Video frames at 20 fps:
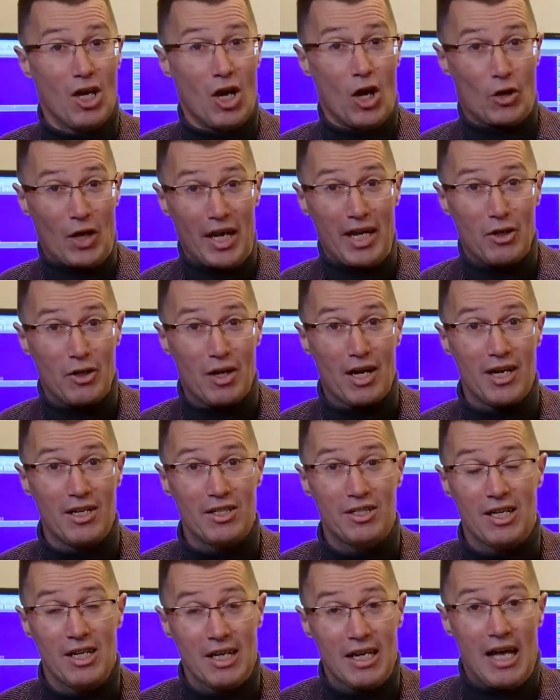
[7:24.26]
Okay, you
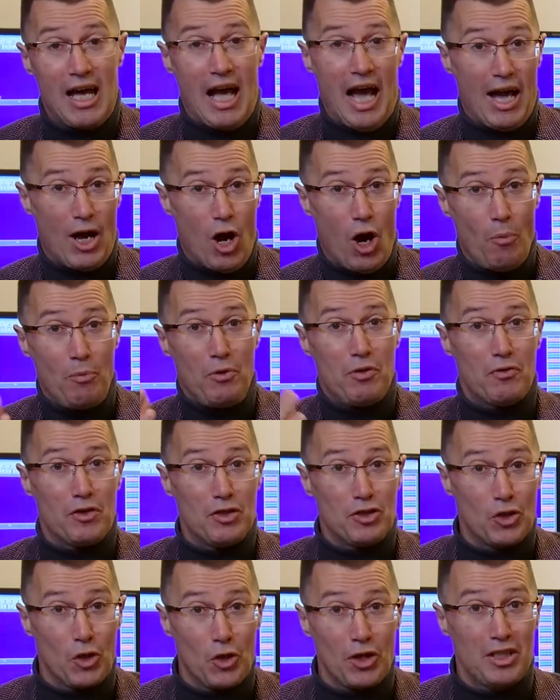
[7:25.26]
guys, I hope you've
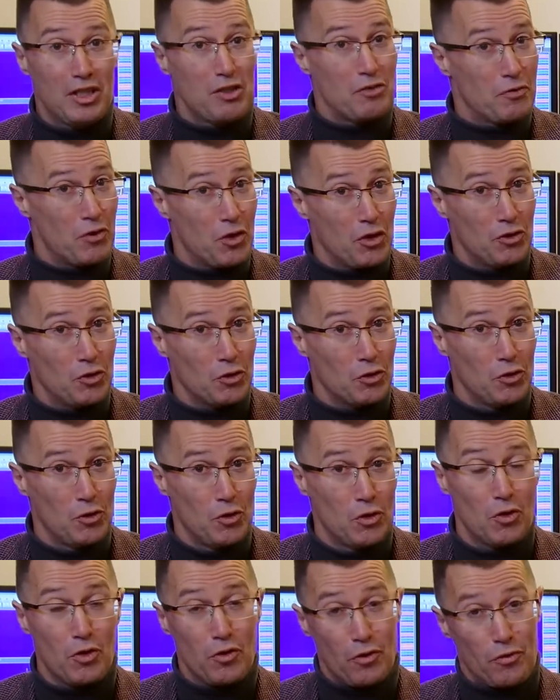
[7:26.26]
enjoyed this virtual
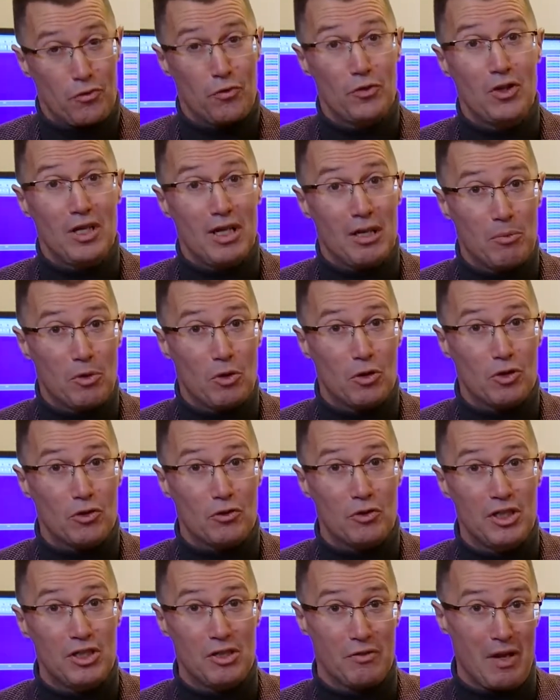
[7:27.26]
tour through the
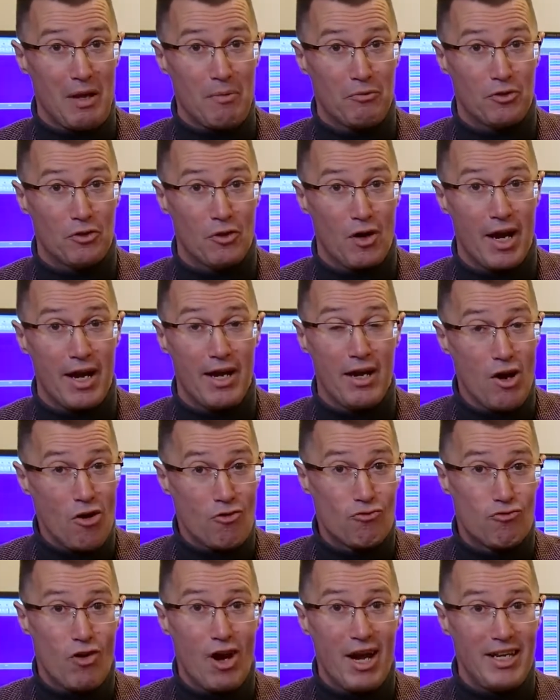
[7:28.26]
laboratories of M4I
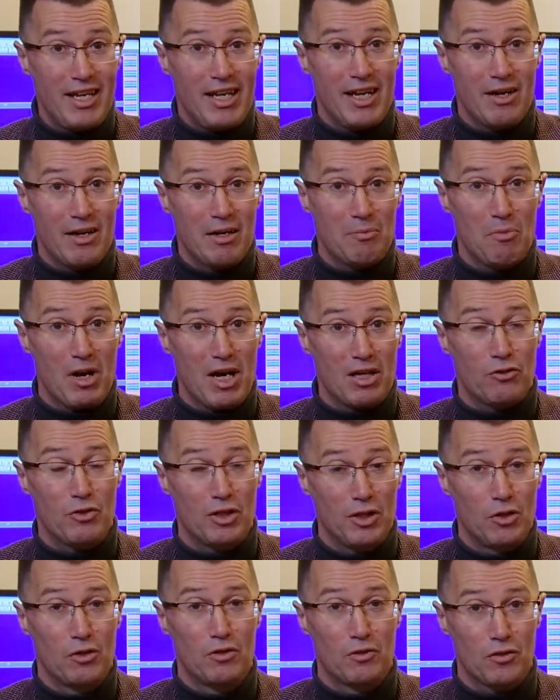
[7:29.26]
right here at
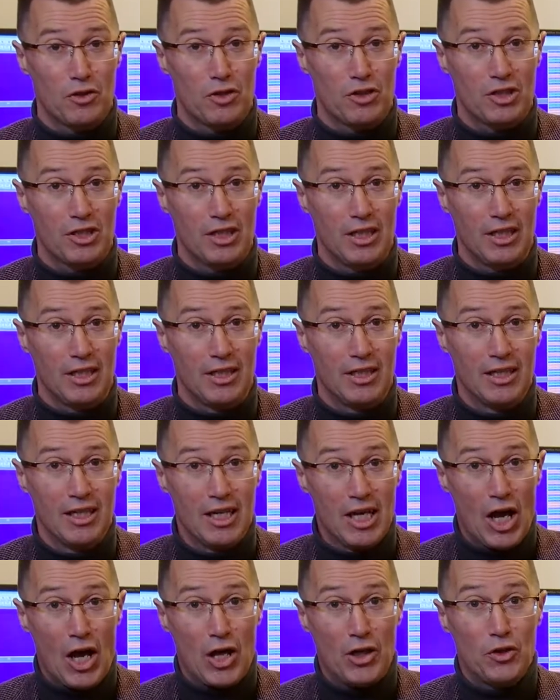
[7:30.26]
Maastricht University.
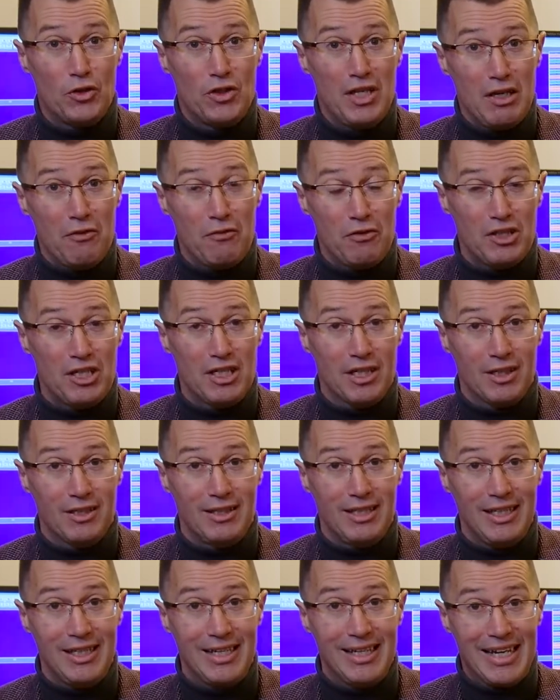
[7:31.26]
A unique
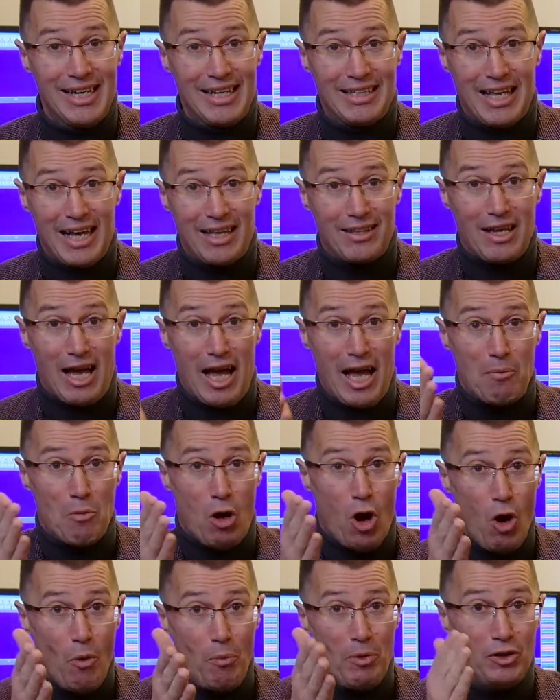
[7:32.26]
facility that I'm
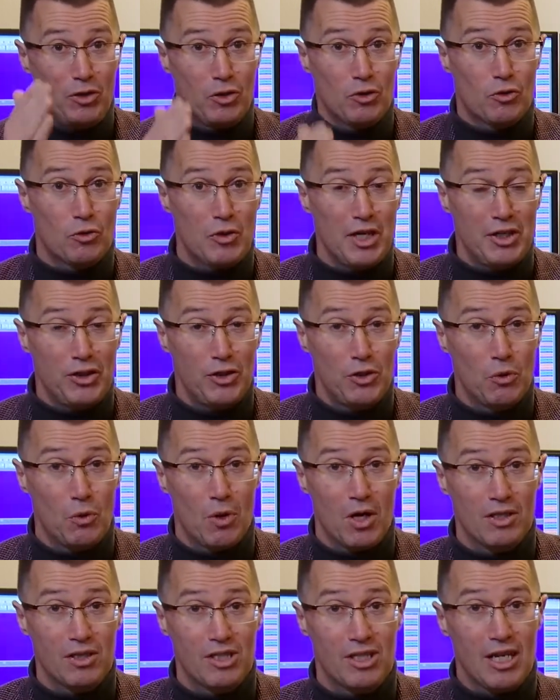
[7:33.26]
hoping to greet you
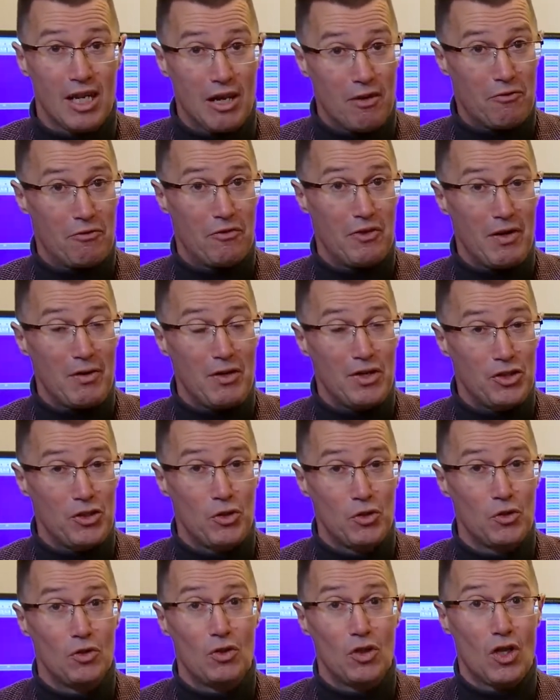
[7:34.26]
once very
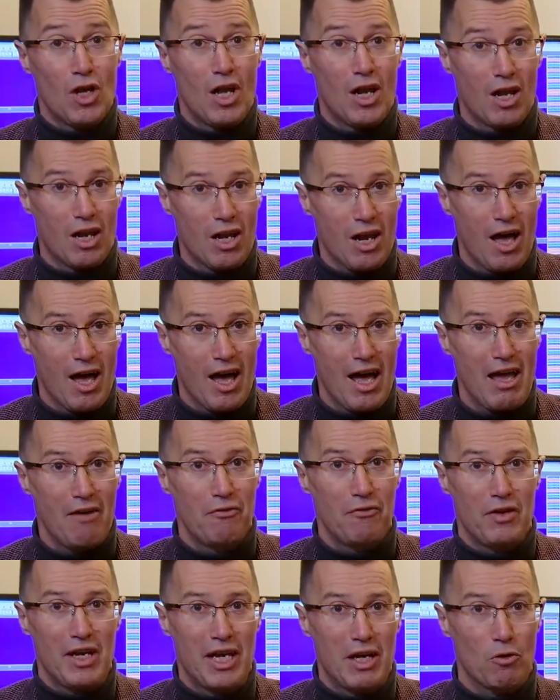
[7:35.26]
soon
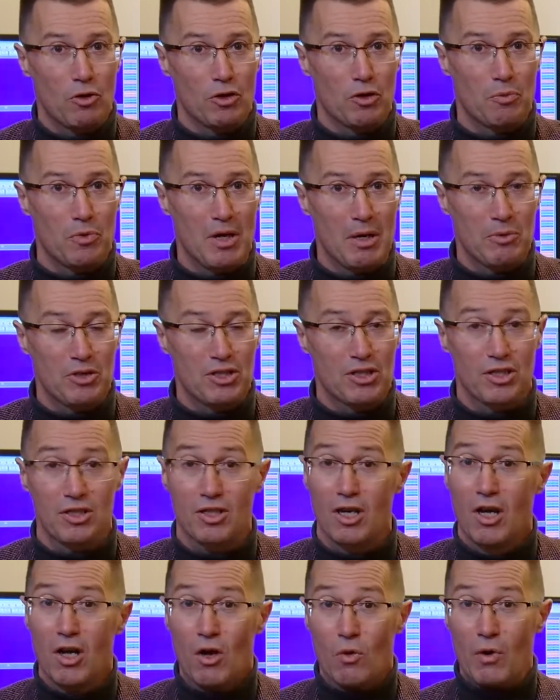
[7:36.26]
live here on the premises,
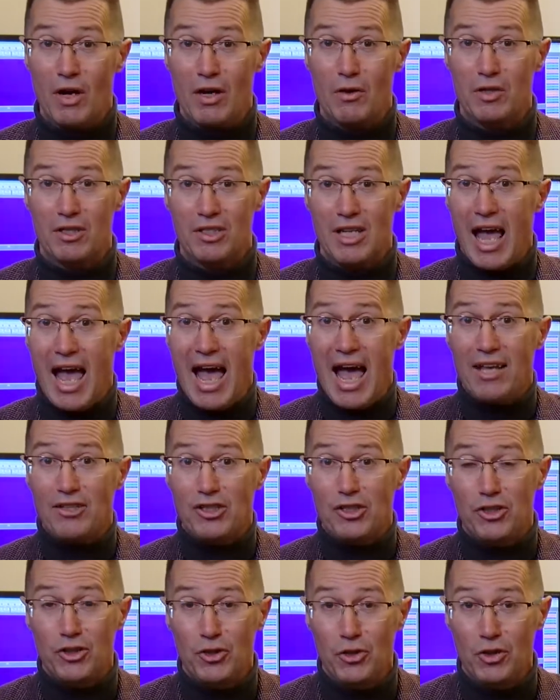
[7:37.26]
whether it's as a
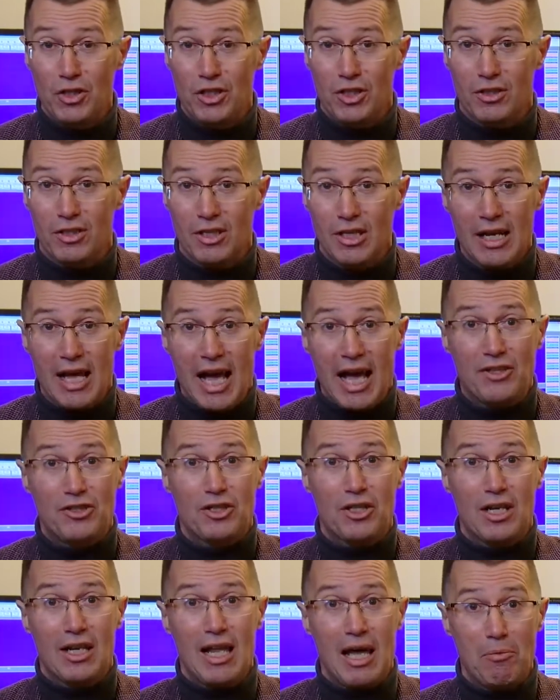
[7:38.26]
student, as a
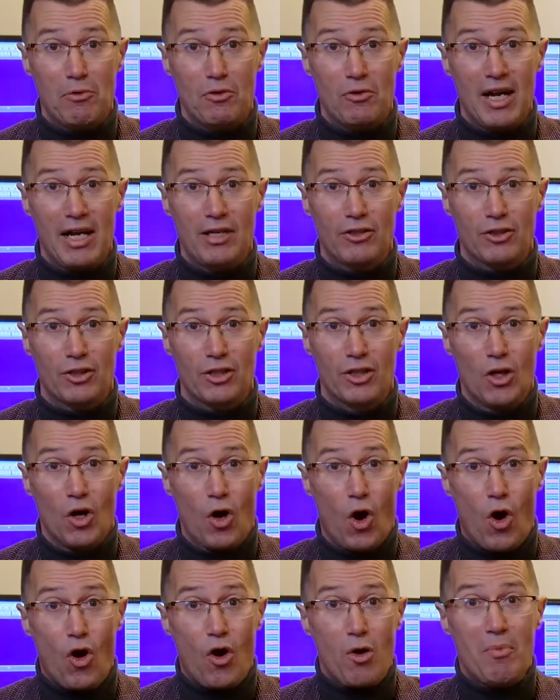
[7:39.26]
collaborator,
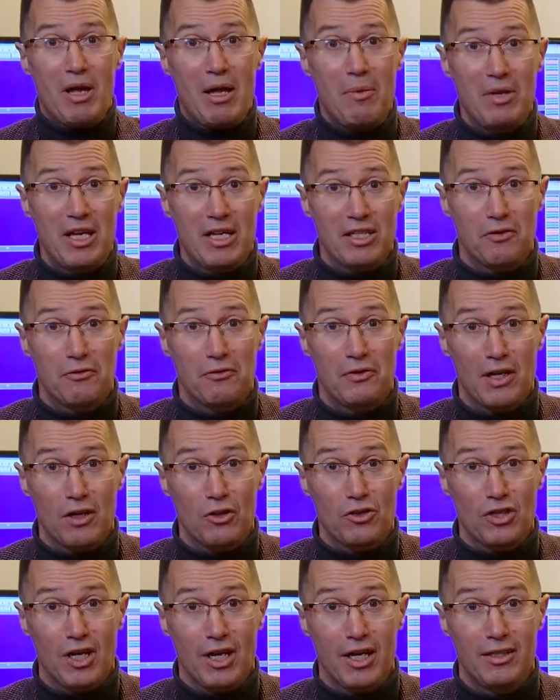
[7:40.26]
or maybe as a fellow
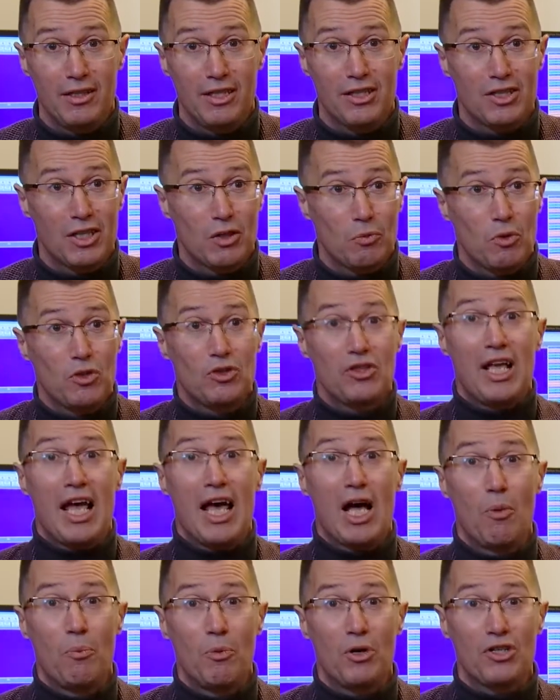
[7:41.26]
scientist that wants to
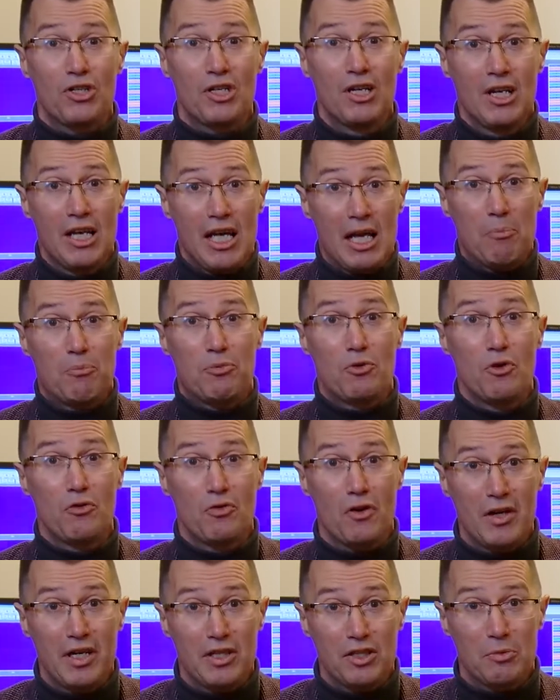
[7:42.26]
help us improve
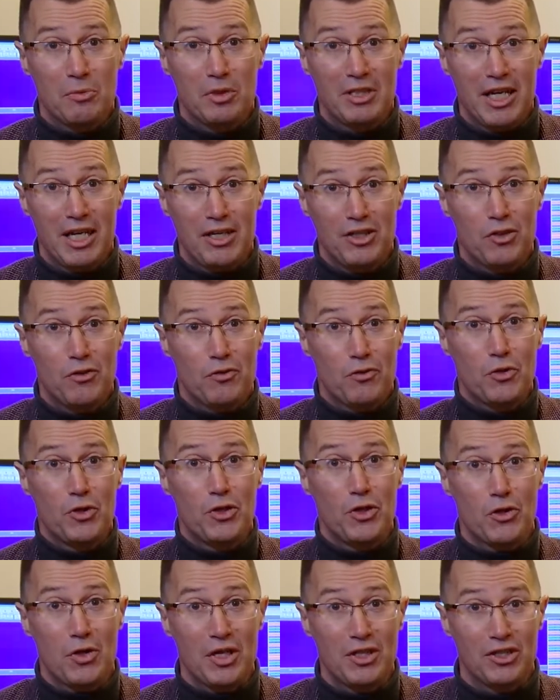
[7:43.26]
our instrumentation through
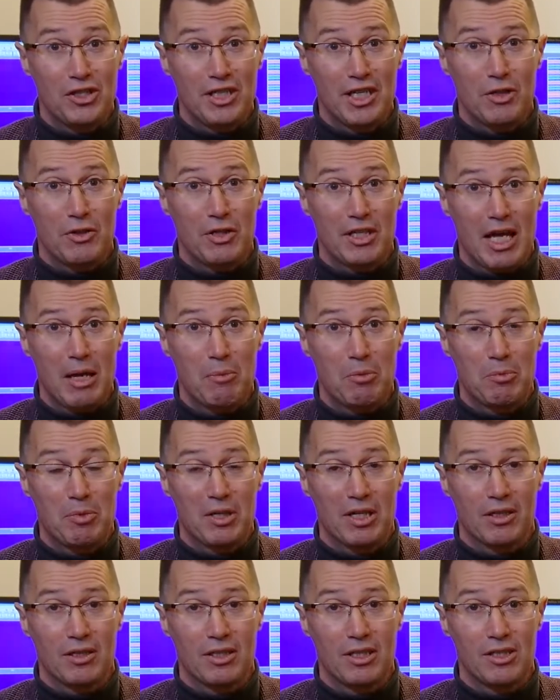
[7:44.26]
your engineering
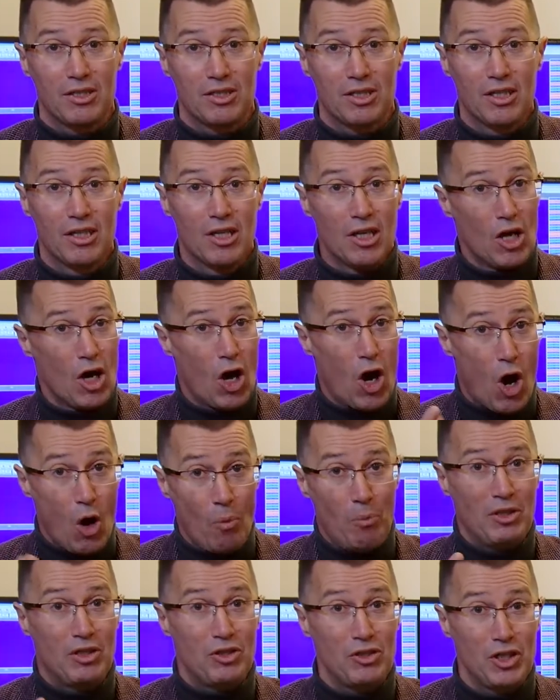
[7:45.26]
capabilities.
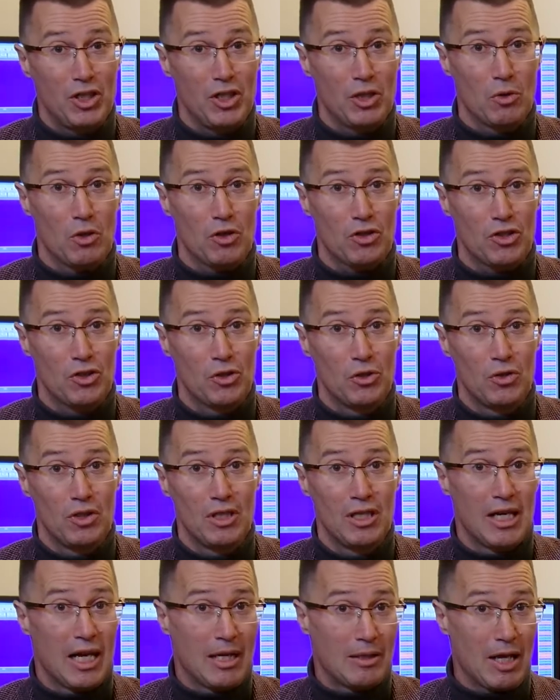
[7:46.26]
Hoping to see you all soon.
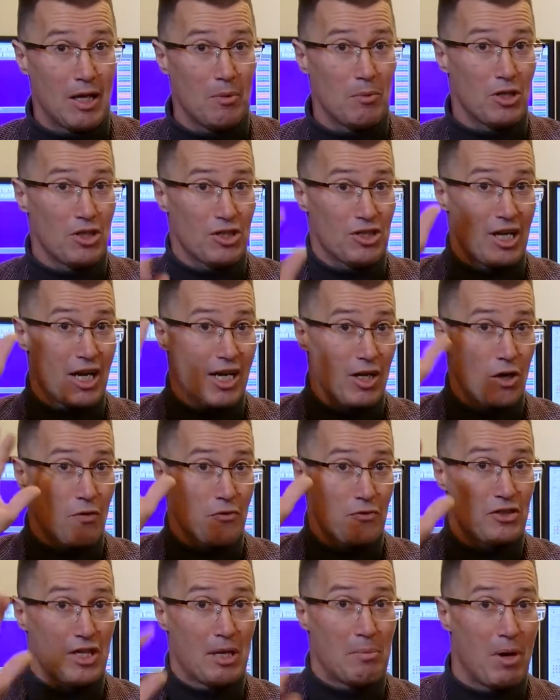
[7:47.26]
Now I'm going to sign
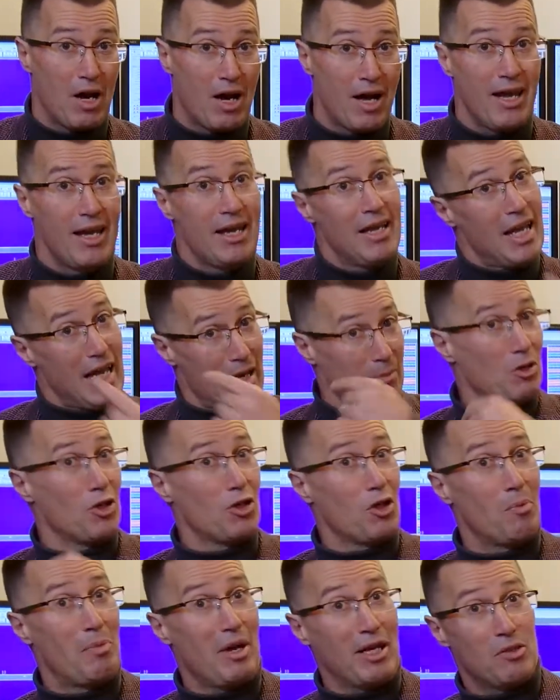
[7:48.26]
off, say bye, and I'm going to
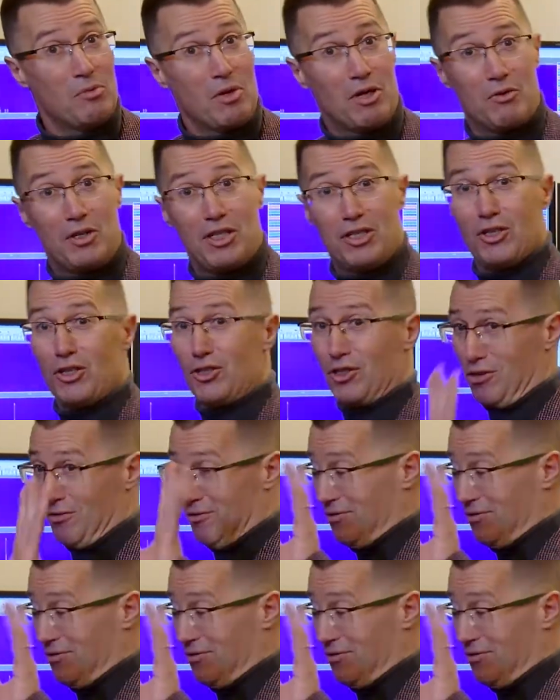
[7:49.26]
go back to my research.